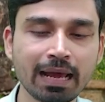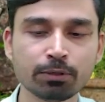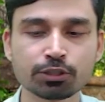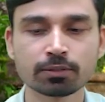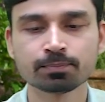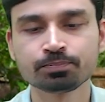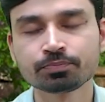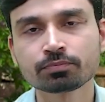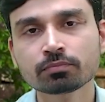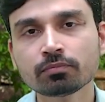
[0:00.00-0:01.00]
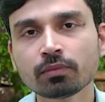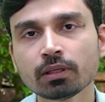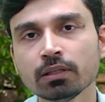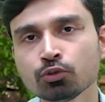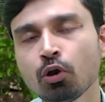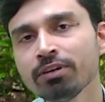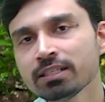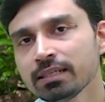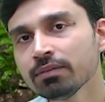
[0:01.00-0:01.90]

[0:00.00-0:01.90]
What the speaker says: damage. So obviously,